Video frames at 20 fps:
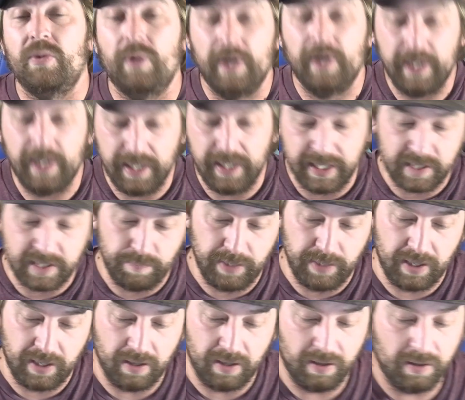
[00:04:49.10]
to where he gets
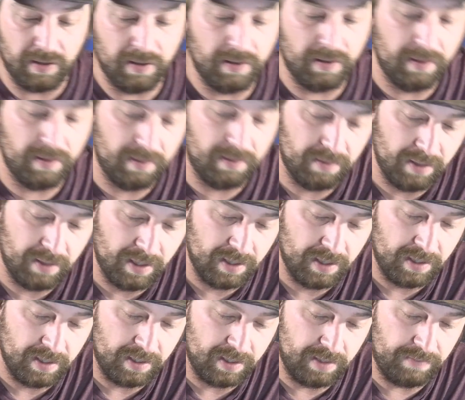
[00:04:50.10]
bigger.
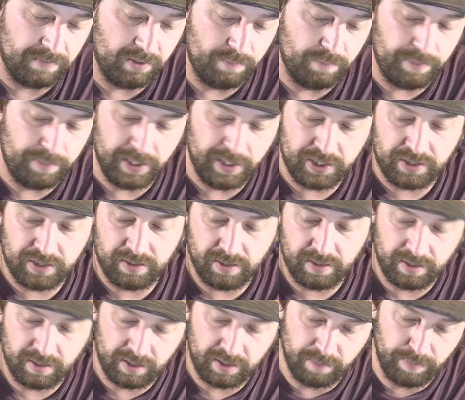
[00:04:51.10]
If you pitch
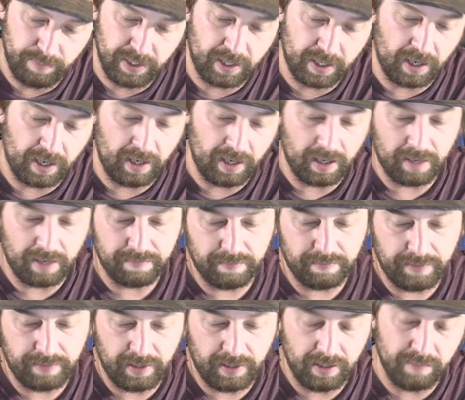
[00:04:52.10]
the big guy off
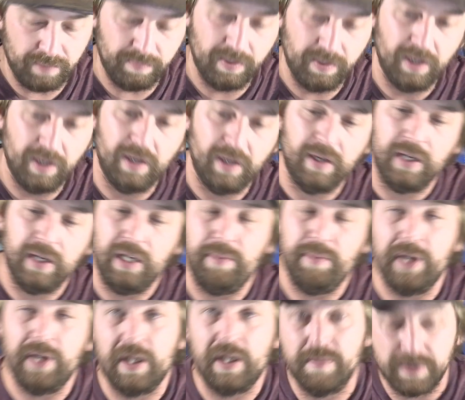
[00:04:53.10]
of him, he
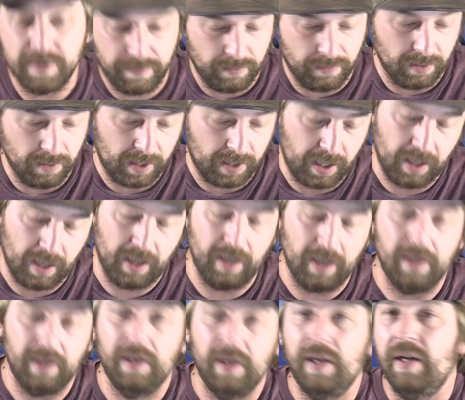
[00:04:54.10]
becomes a
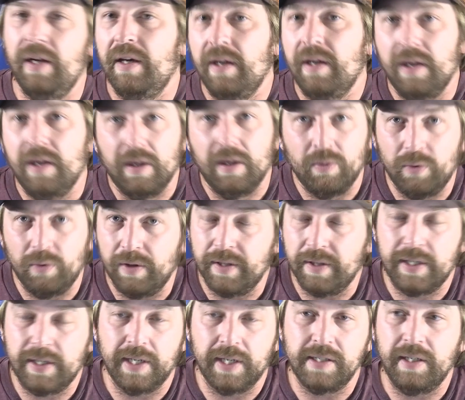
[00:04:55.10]
4K. One of
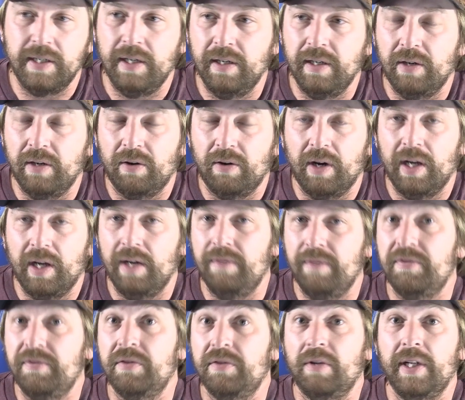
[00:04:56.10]
the Tistina
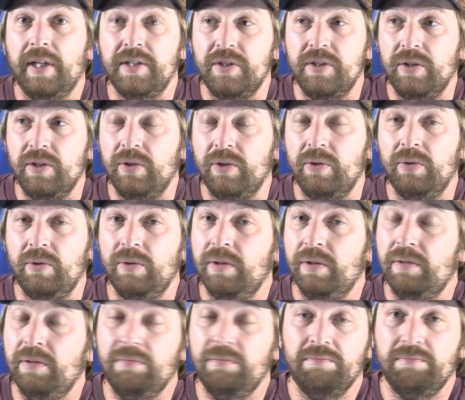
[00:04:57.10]
engraves lets
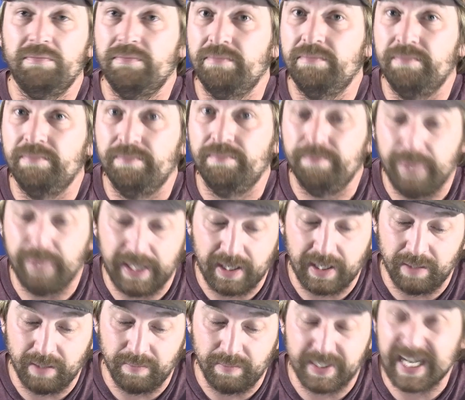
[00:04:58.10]
you make
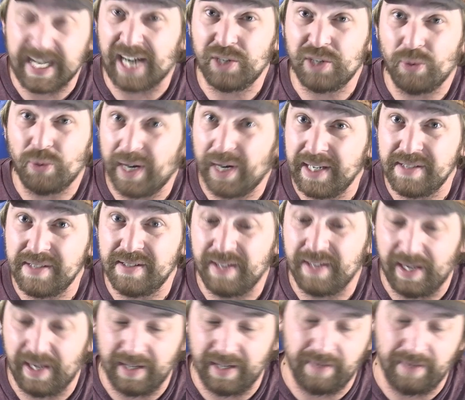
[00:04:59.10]
him attack
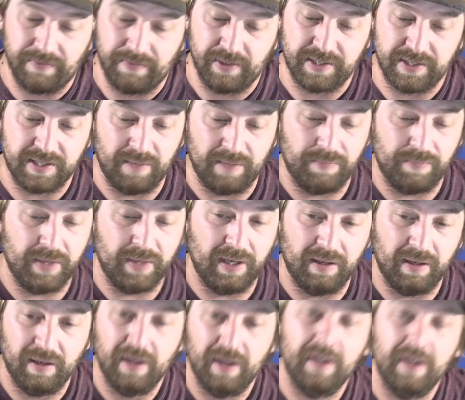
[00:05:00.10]
twice, and if it's
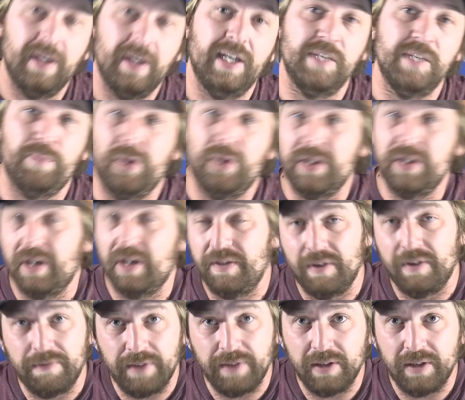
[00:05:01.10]
something is booked on
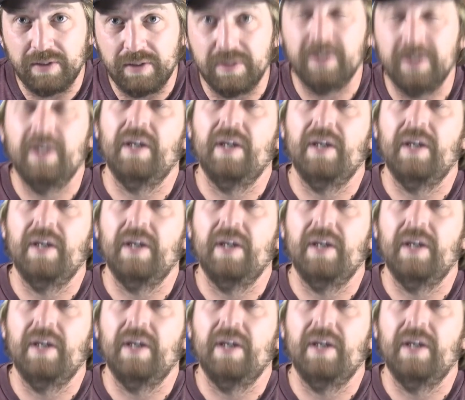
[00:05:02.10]
their field,